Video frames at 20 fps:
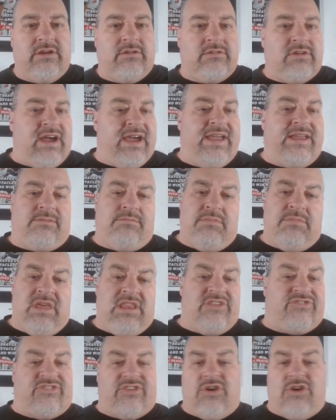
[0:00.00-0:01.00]
right?
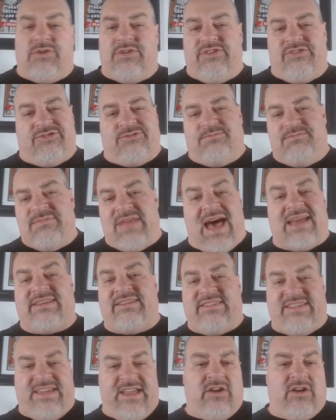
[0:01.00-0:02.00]
Minnesota's
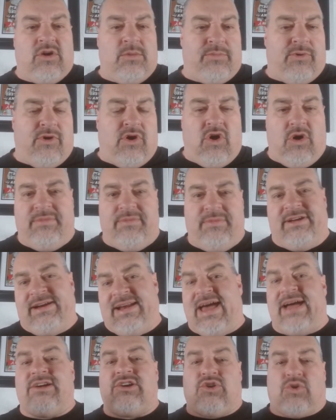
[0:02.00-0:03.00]
not terrible. They're
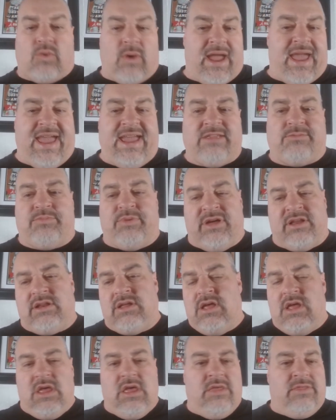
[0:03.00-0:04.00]
not great, but
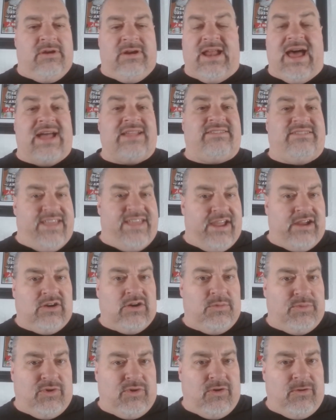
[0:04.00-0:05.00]
they're not
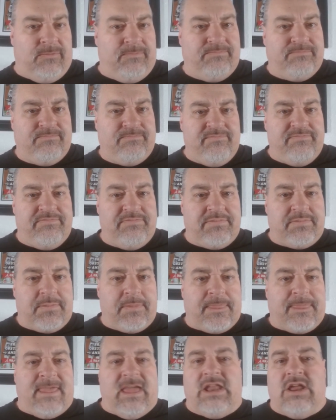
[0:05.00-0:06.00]
terrible.
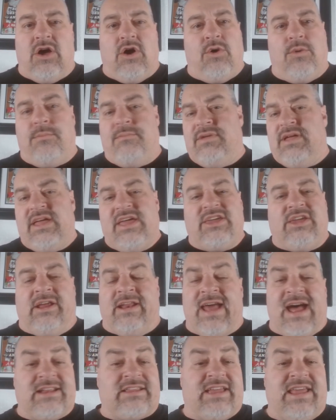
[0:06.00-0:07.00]
You know, you're
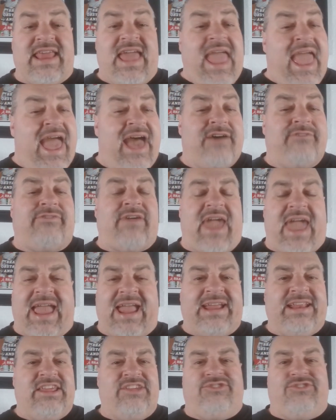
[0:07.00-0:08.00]
not going to have
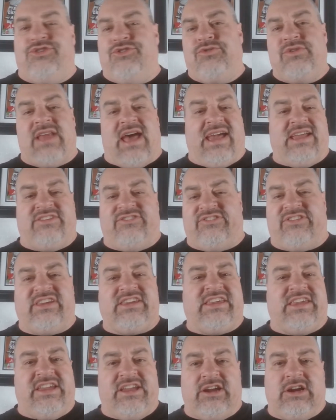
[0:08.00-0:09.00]
82 nights a
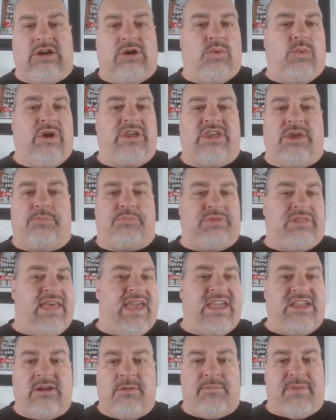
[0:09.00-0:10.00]
year where you
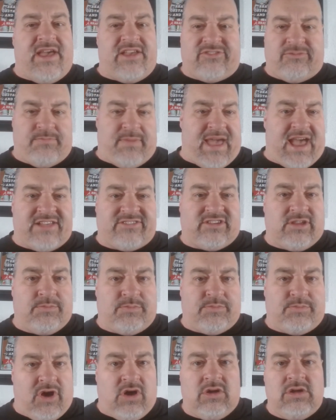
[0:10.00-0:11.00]
play your best
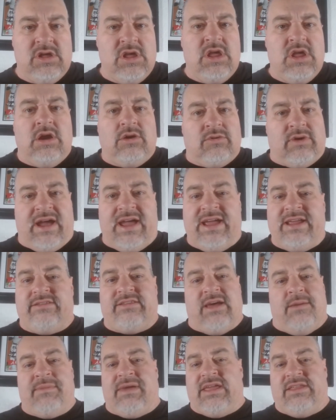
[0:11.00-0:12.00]
basketball, right?
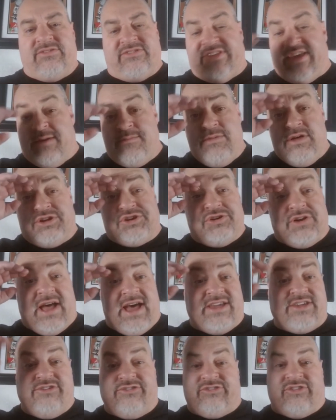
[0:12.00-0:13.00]
I mean, Sam Mitchell
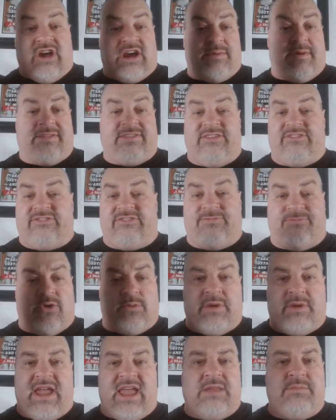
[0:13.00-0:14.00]
and I used to talk about this,
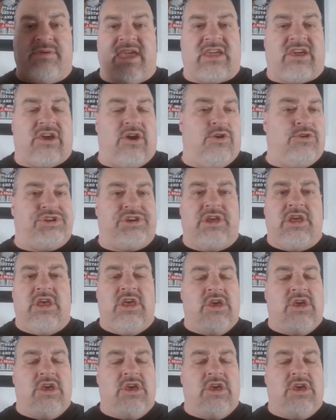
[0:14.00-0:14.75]
former NBA coach,